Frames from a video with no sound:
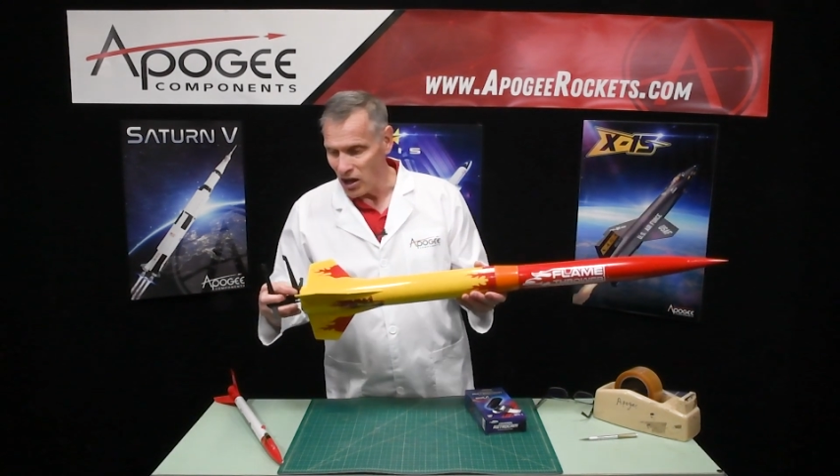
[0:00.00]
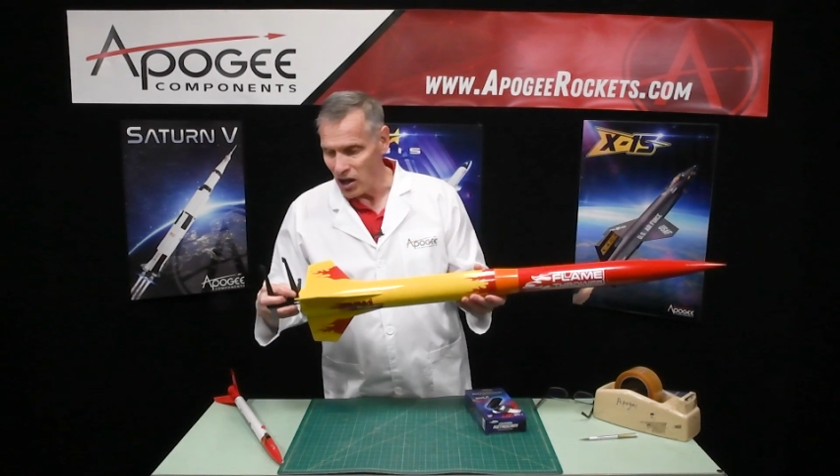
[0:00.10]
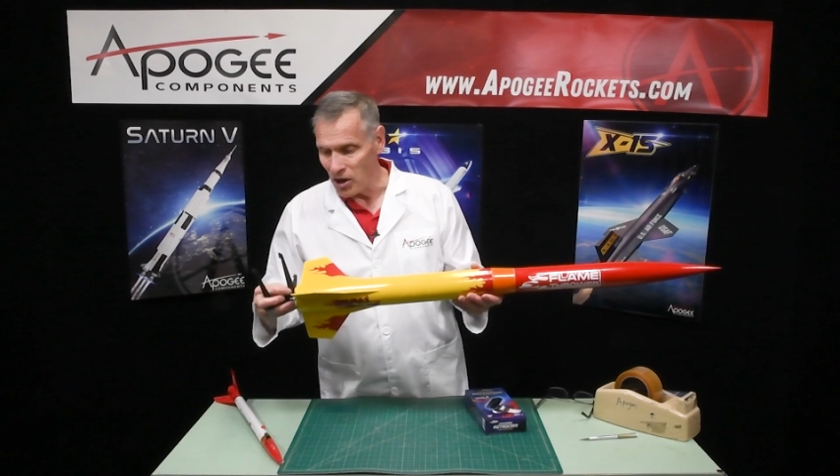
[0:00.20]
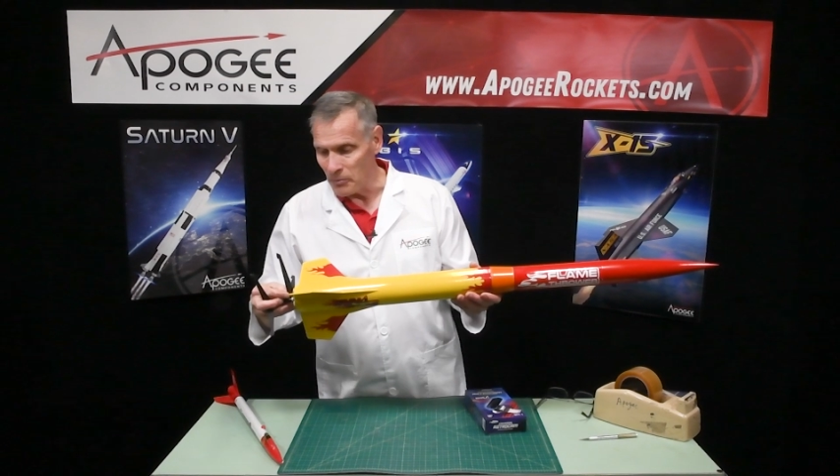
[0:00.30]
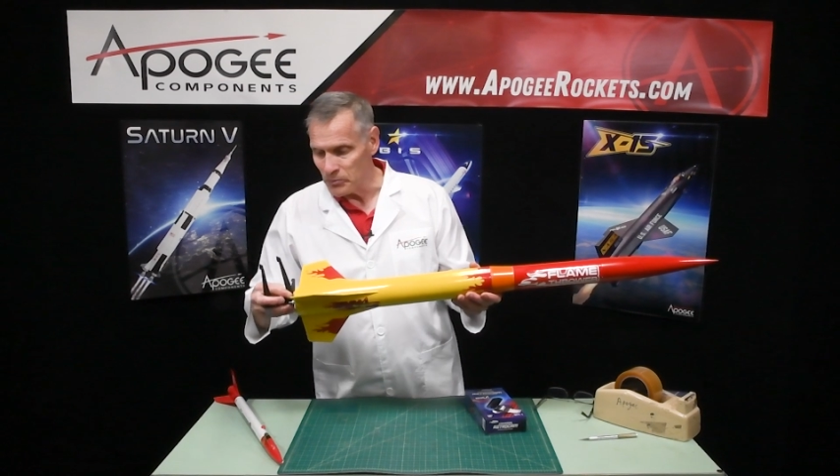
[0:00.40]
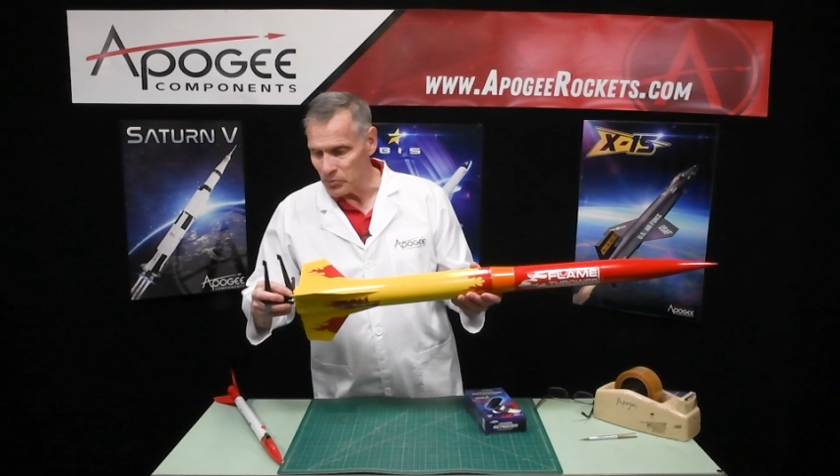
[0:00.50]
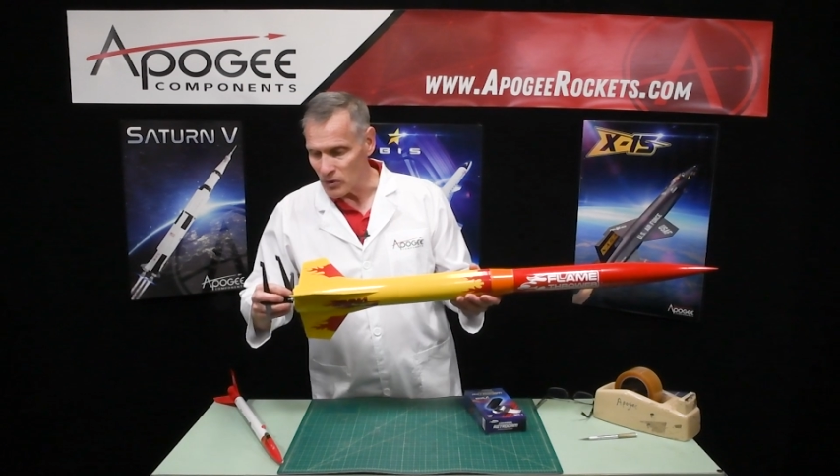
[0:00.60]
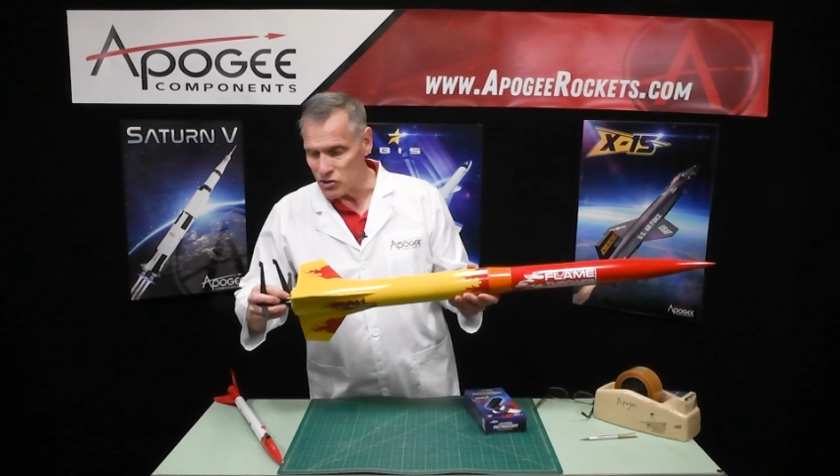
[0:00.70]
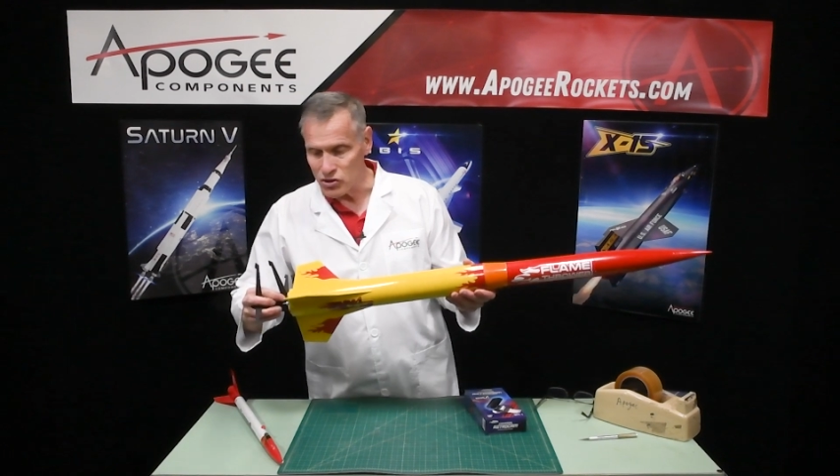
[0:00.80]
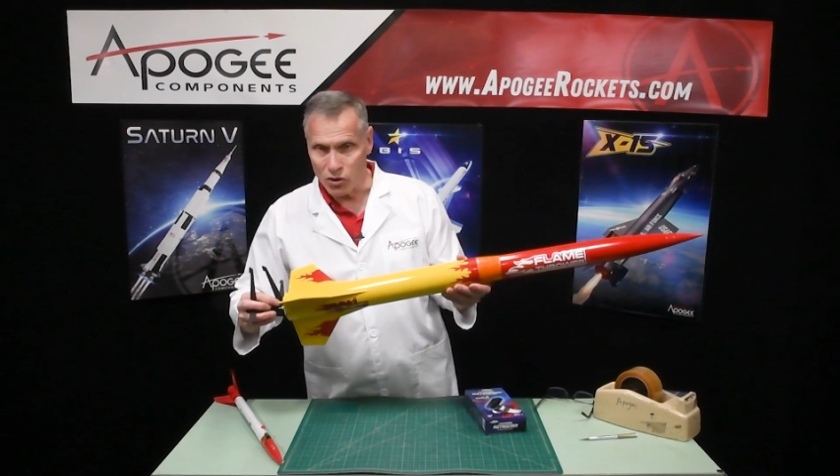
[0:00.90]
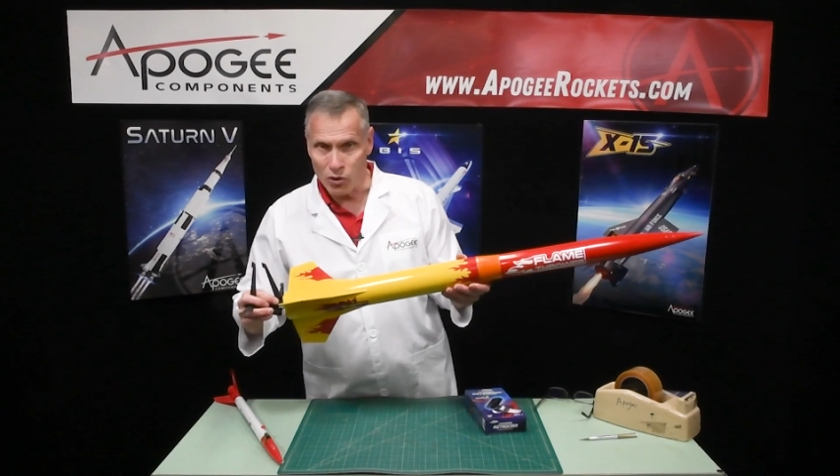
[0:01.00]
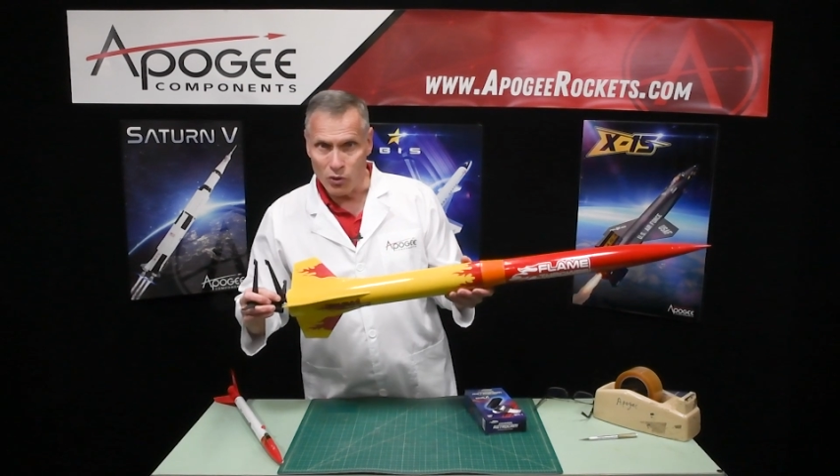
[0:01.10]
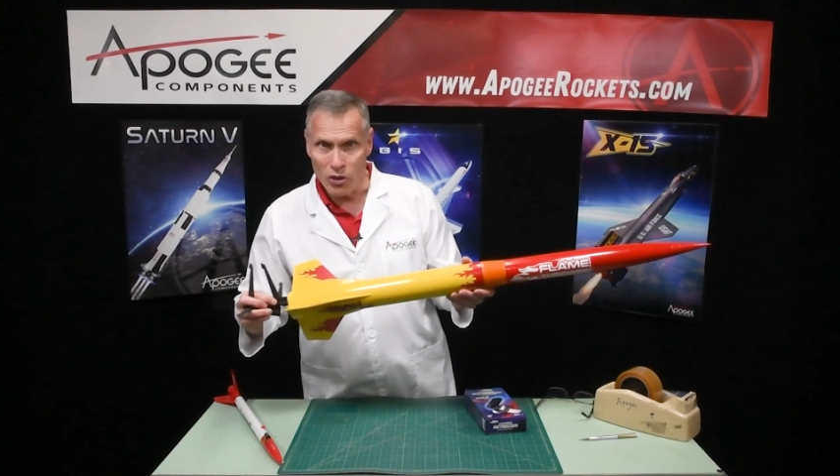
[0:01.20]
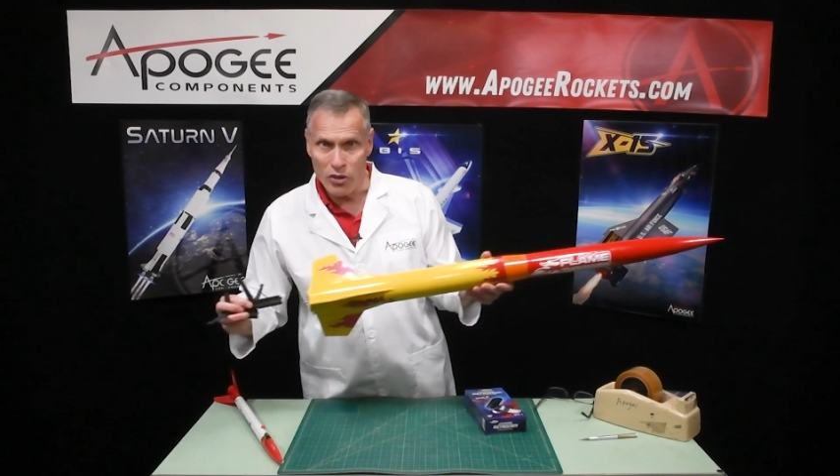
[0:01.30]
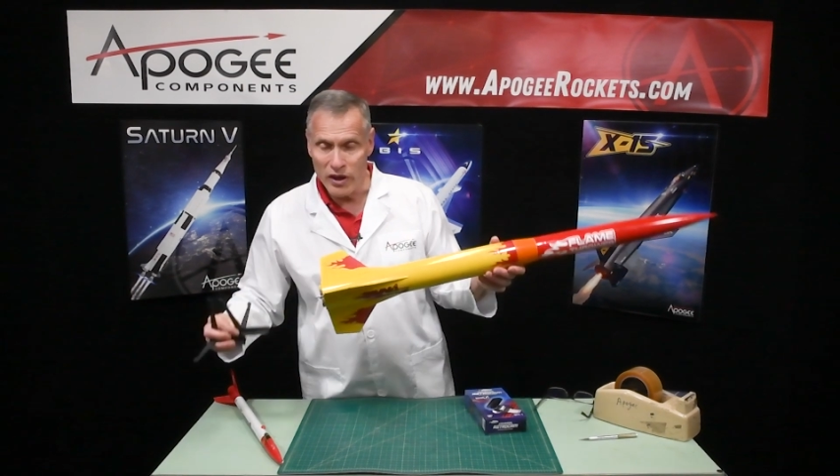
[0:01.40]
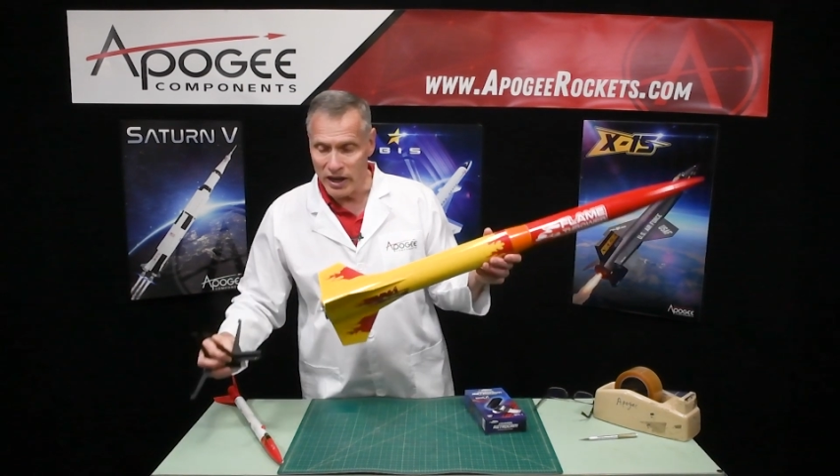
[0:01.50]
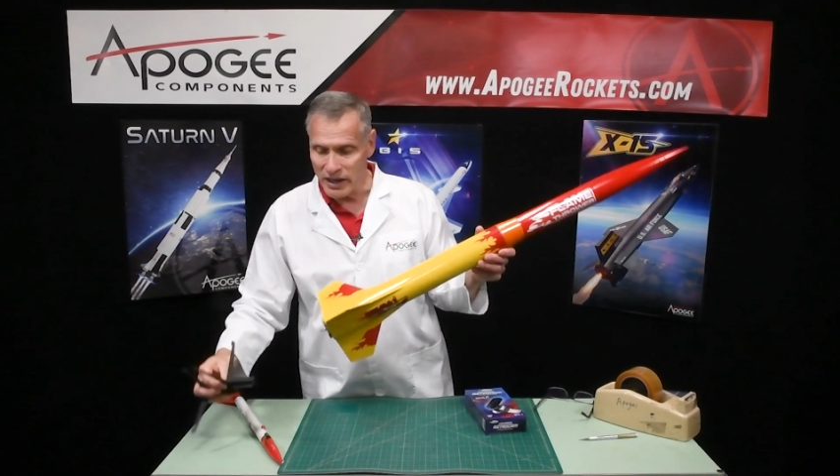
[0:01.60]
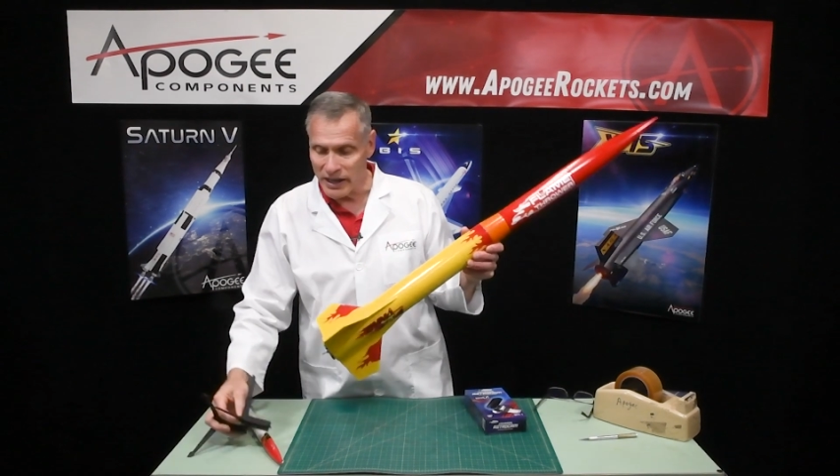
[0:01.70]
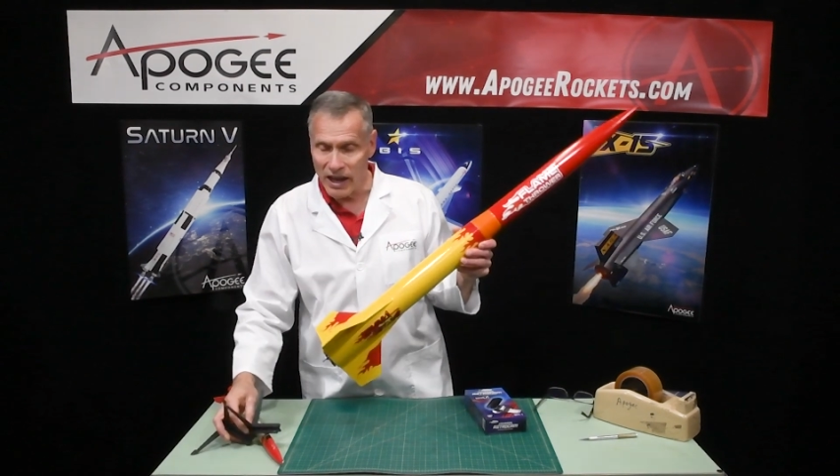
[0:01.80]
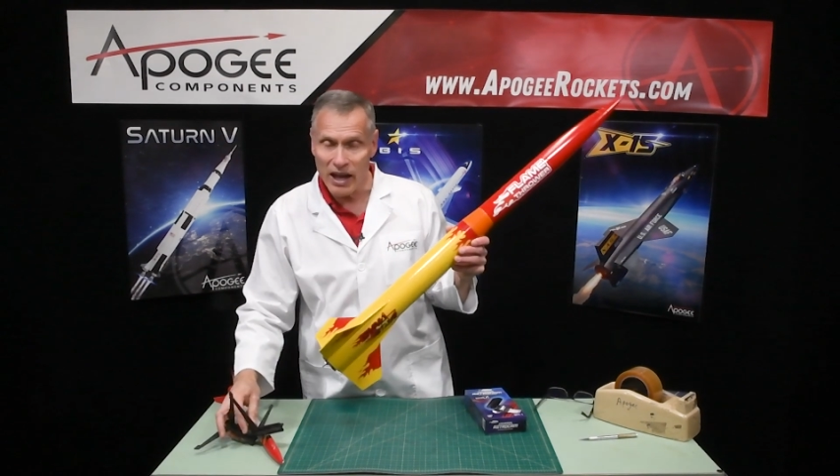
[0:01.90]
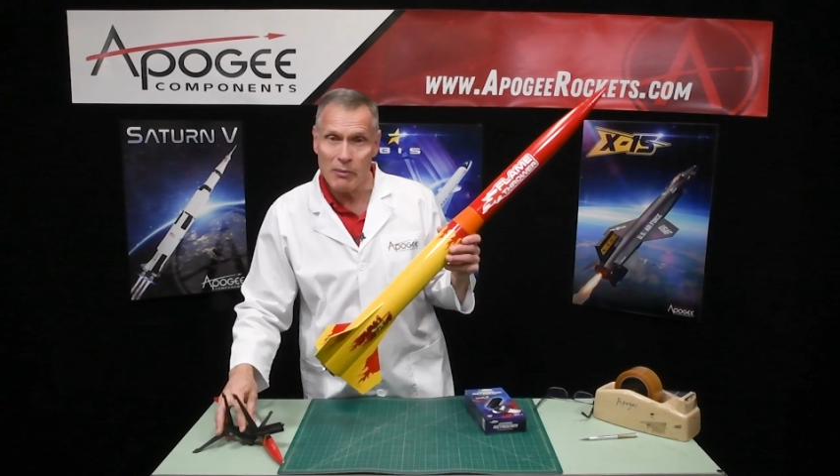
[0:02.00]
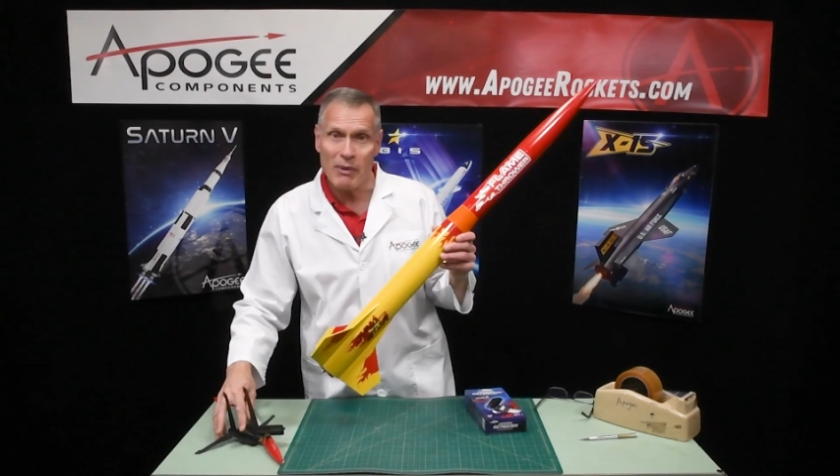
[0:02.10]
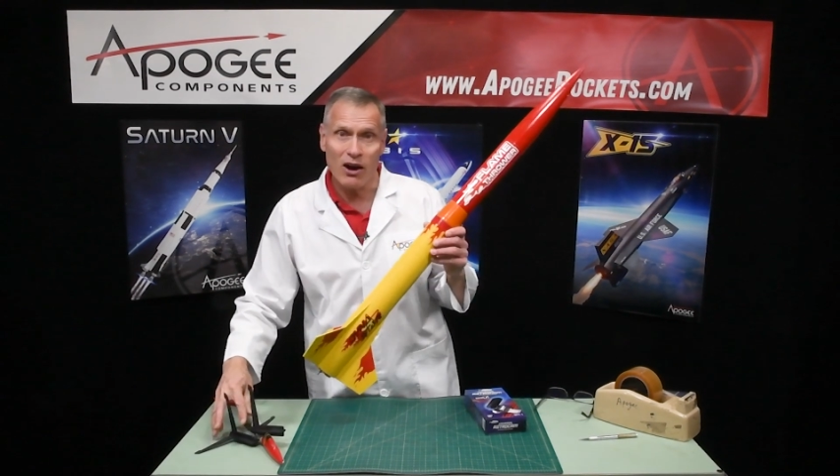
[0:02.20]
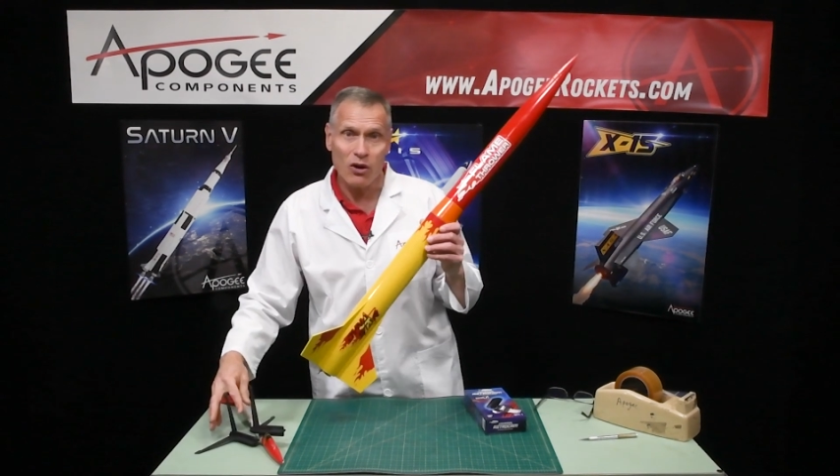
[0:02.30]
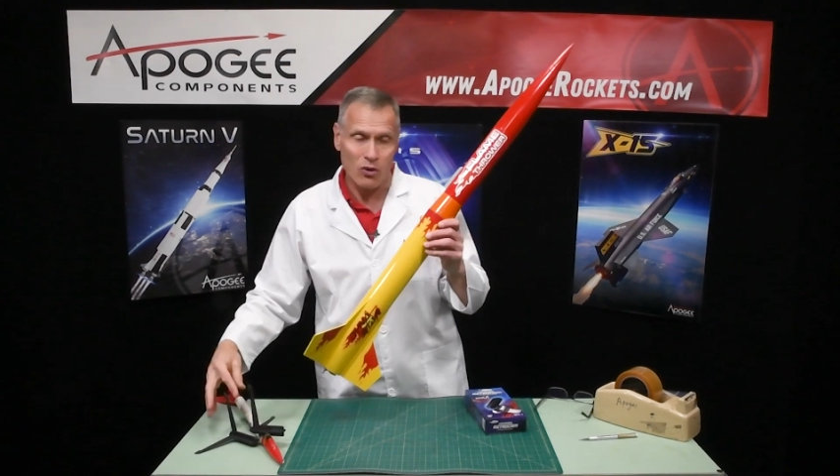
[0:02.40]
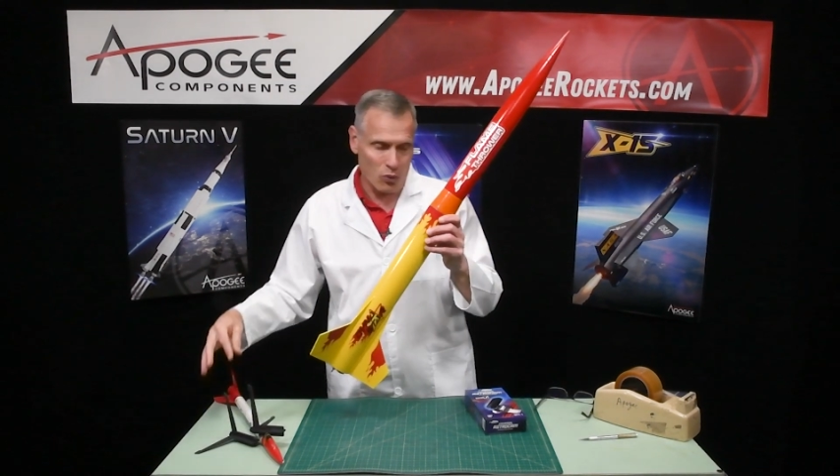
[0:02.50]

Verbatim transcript: Um, so they came out